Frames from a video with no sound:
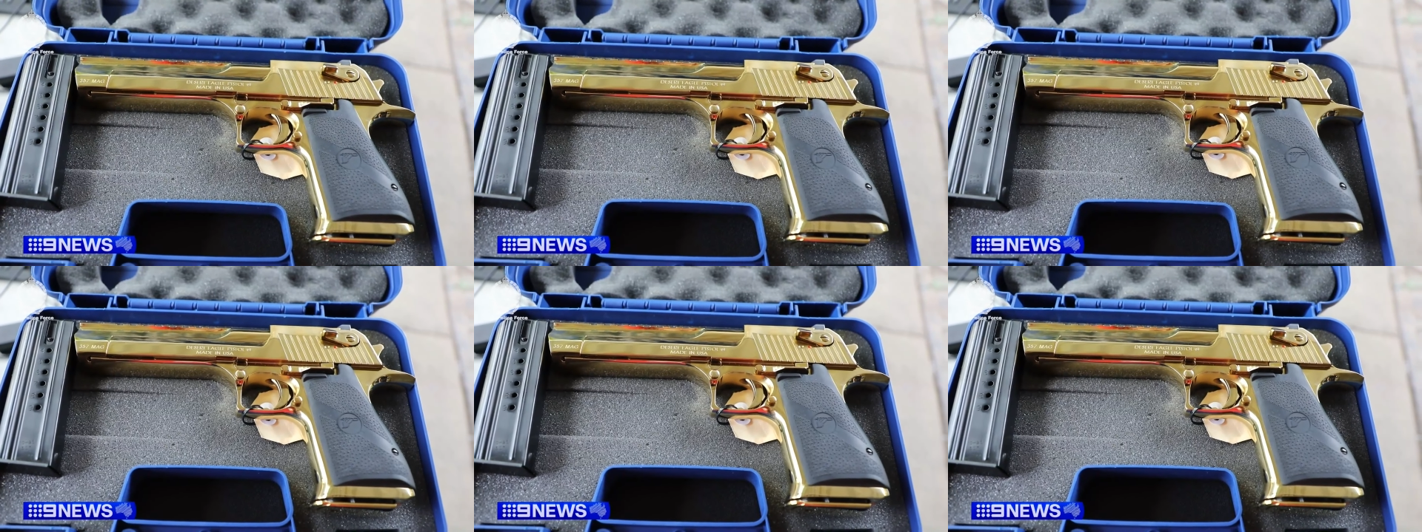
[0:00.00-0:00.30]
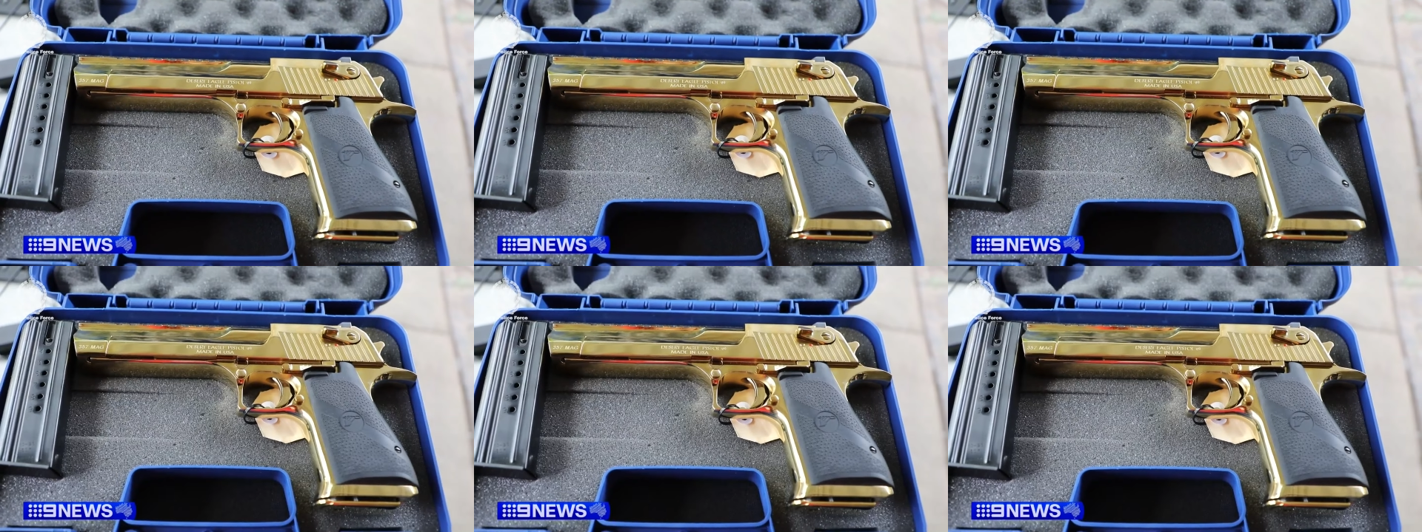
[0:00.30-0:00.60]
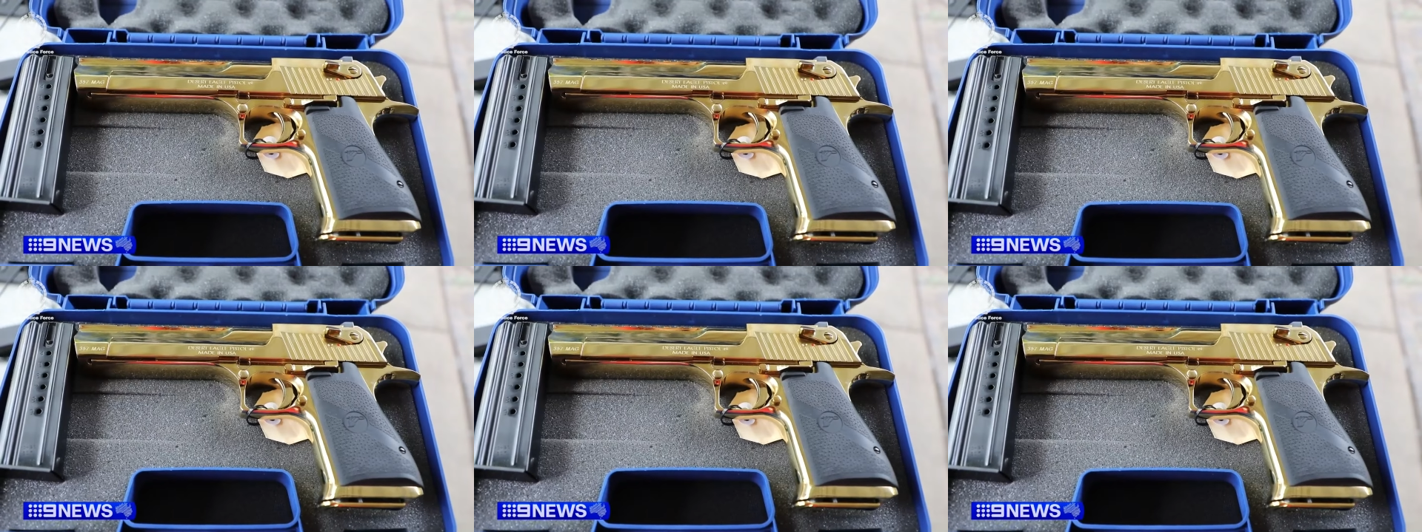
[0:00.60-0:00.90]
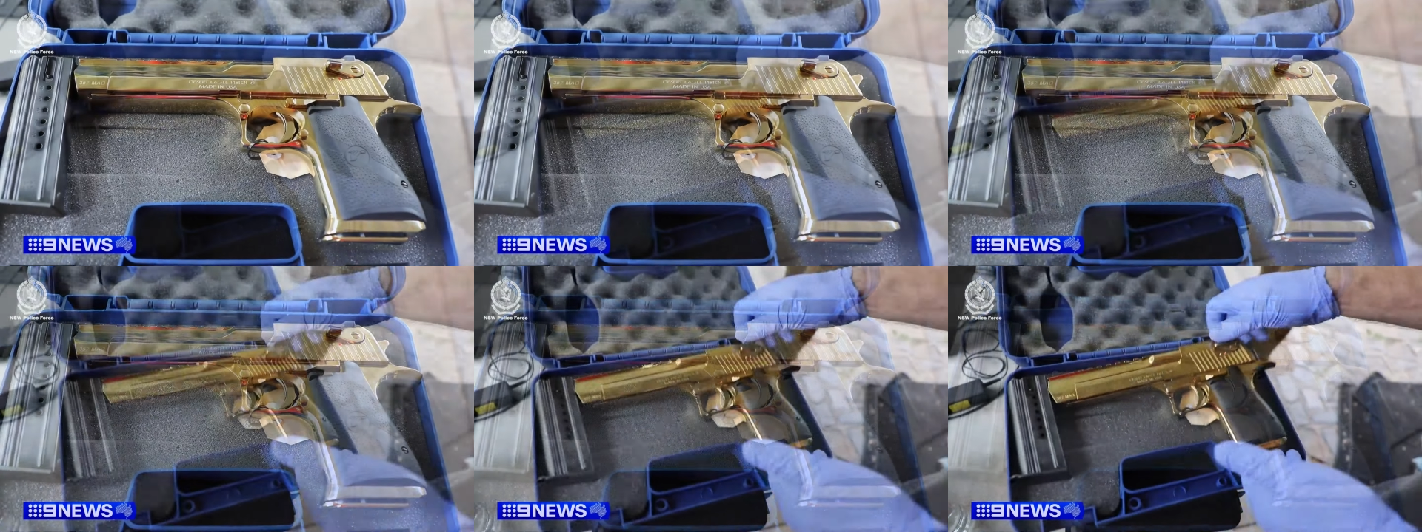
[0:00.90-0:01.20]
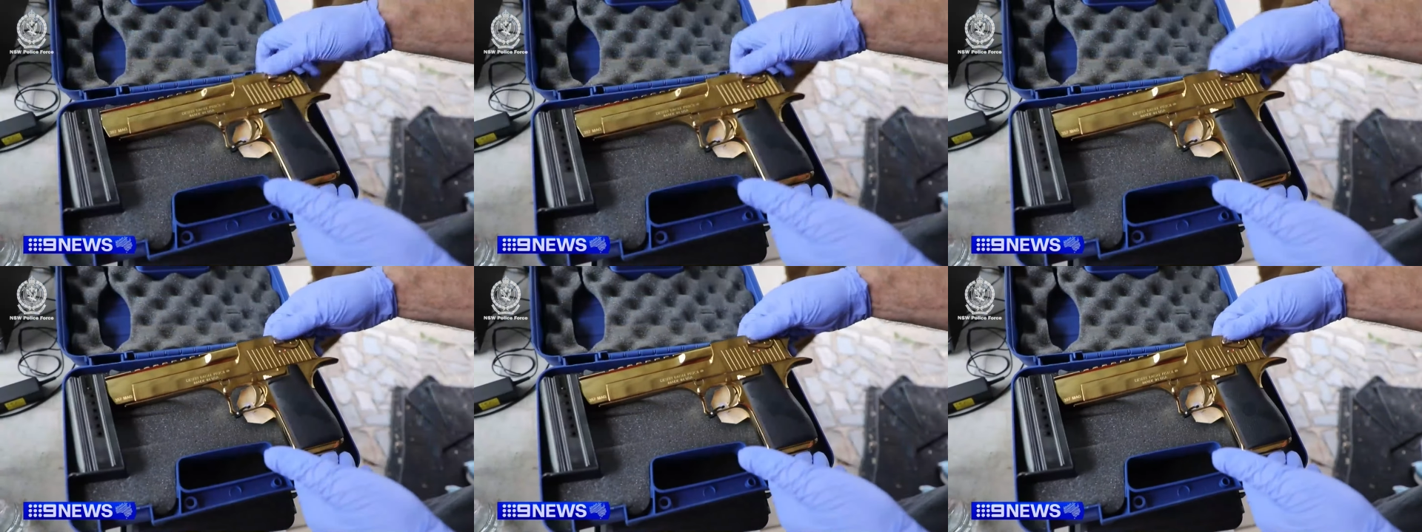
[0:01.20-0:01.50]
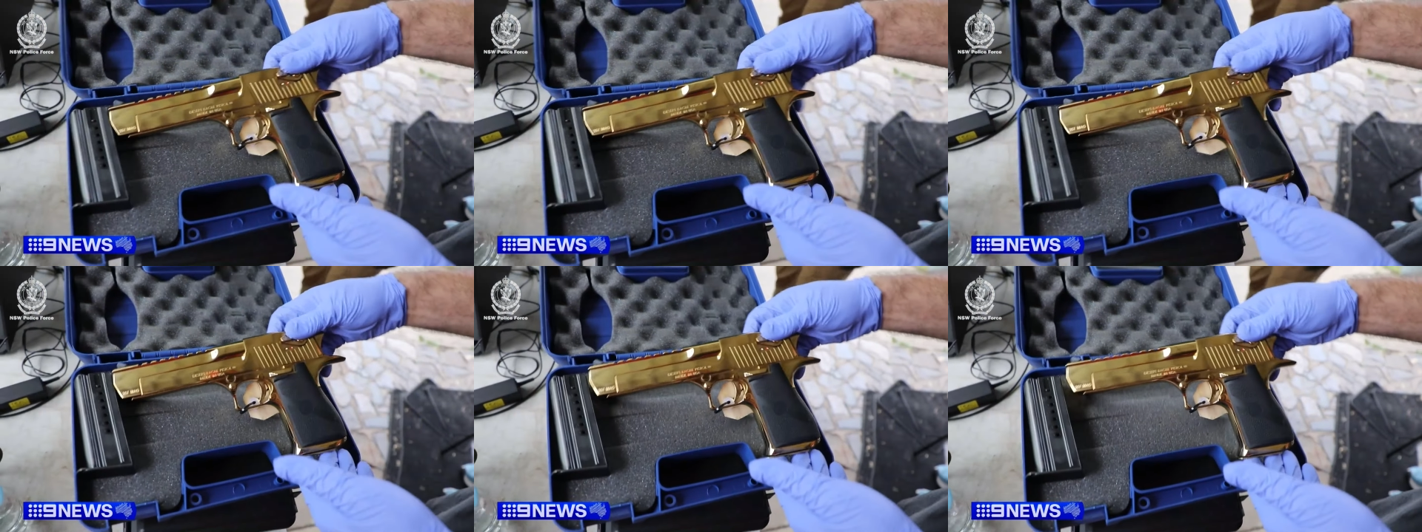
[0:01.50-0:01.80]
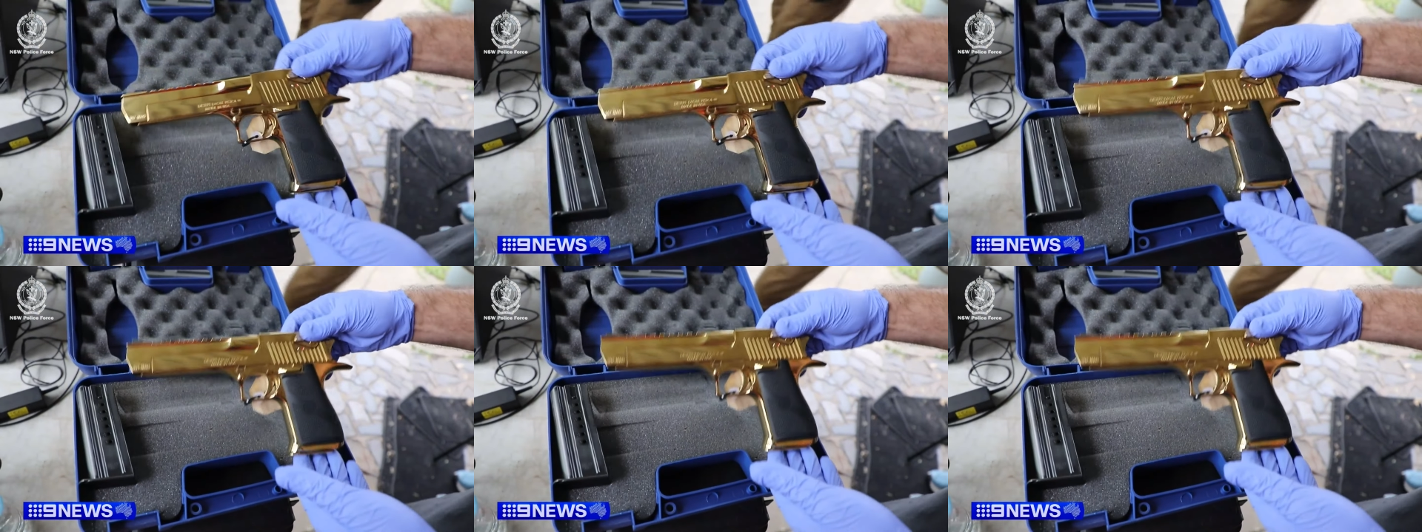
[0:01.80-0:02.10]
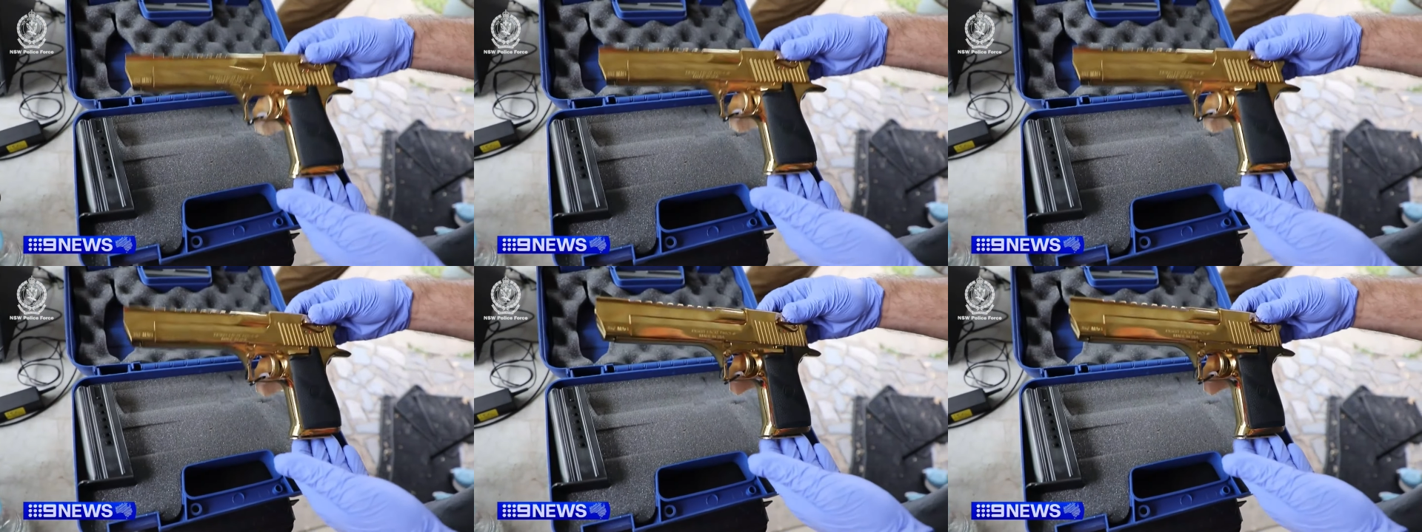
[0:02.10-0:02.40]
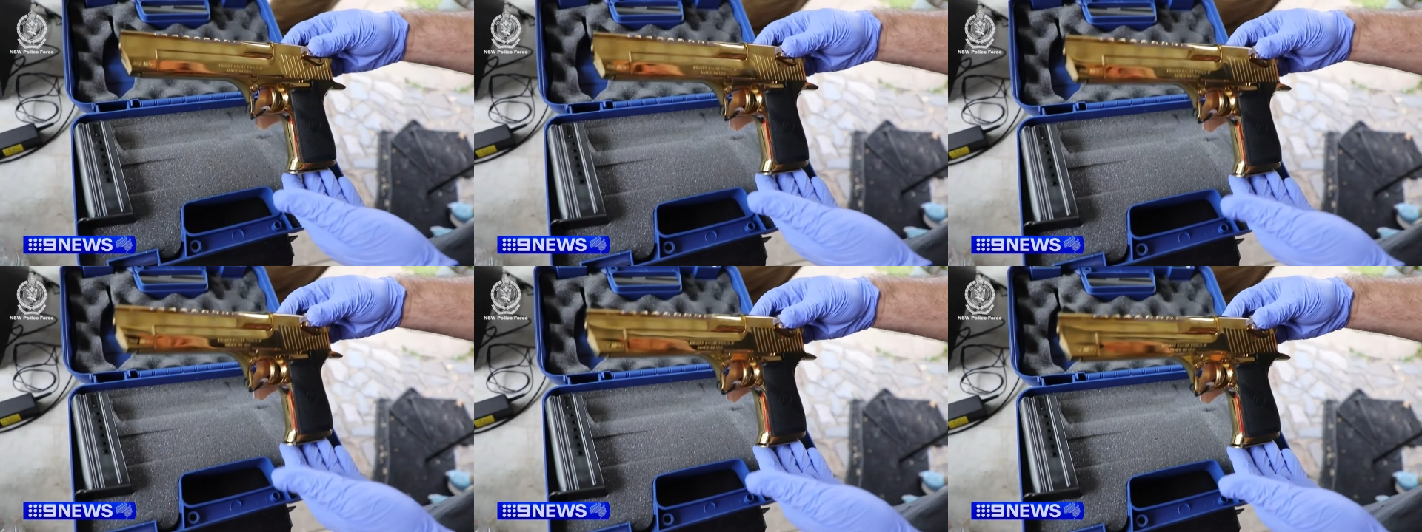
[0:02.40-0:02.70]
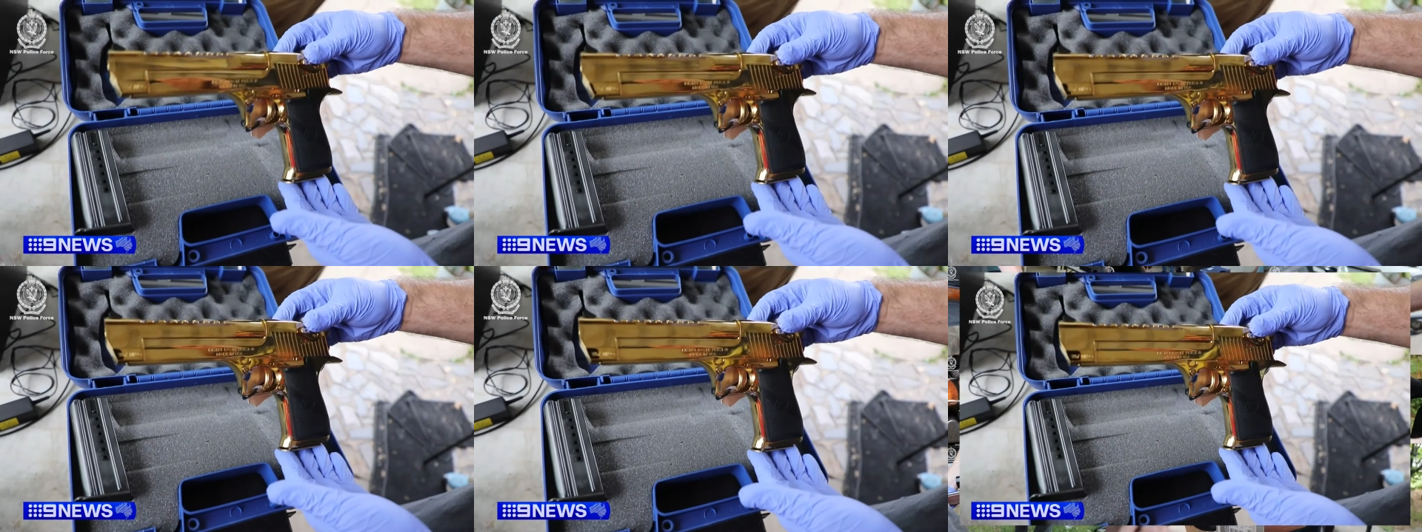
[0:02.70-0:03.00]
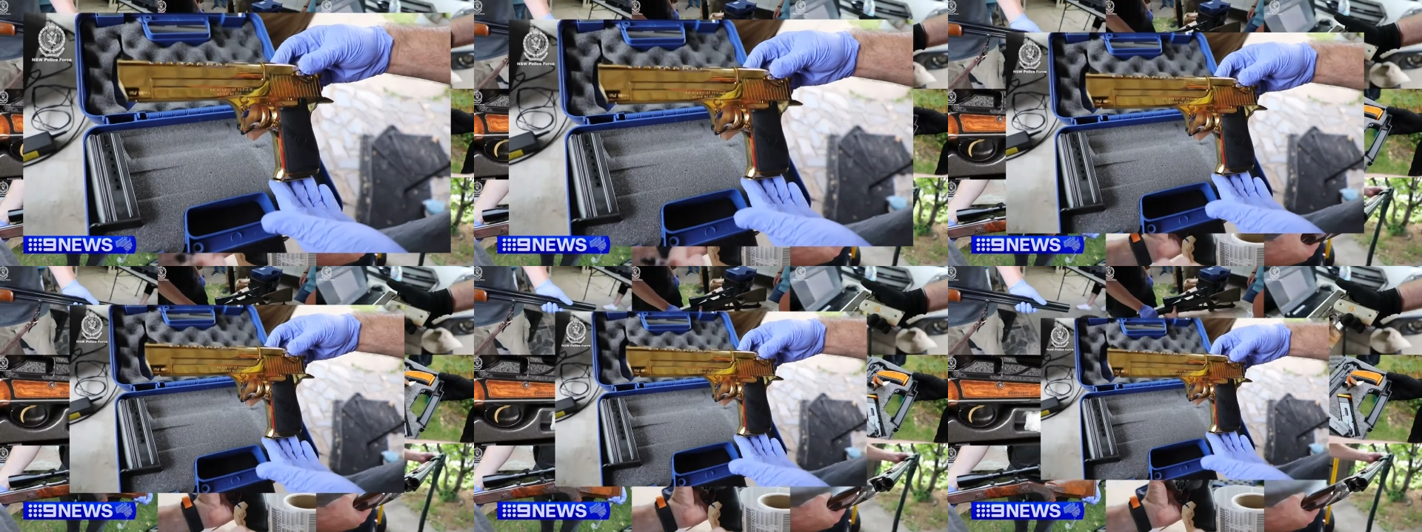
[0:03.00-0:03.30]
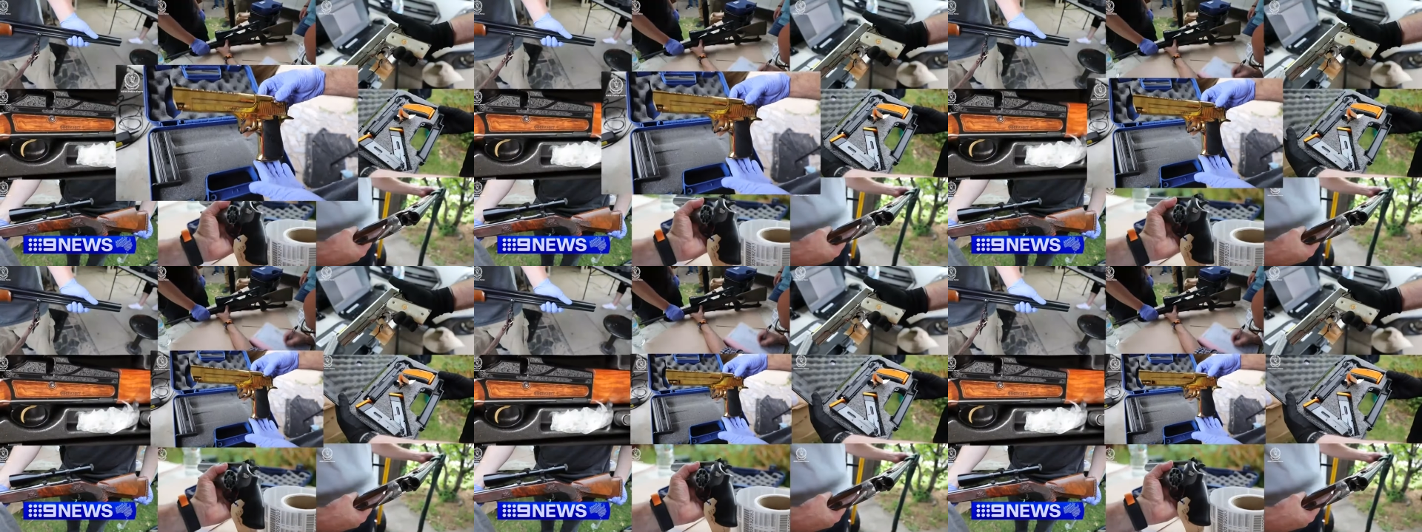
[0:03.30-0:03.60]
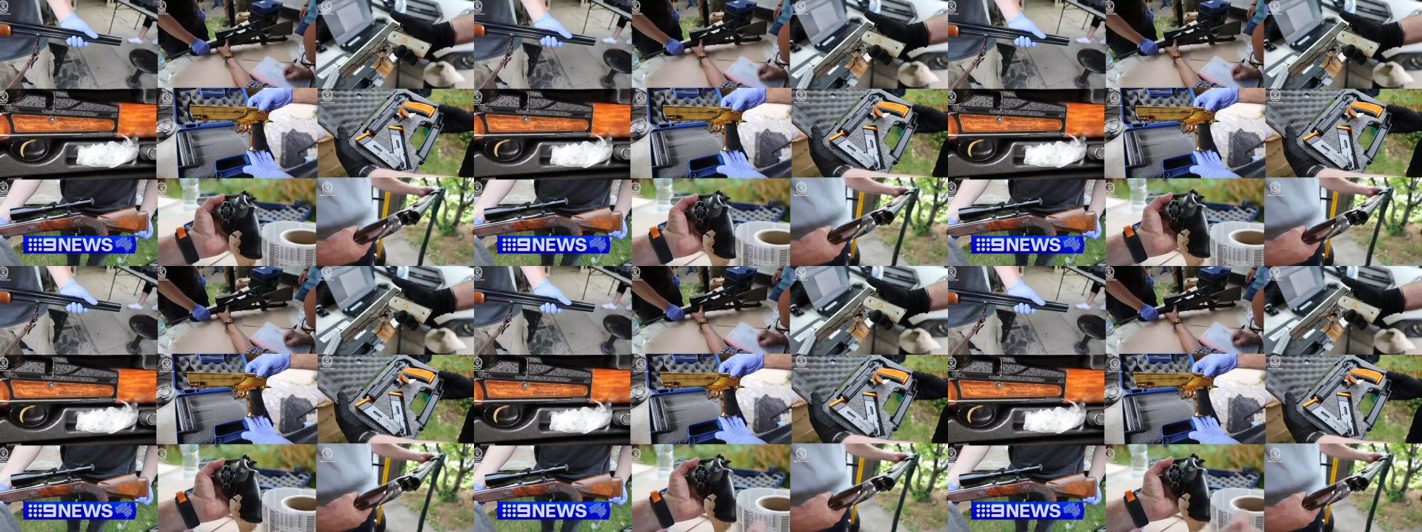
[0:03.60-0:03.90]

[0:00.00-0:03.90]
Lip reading: No face is visible, so there are no lips to read.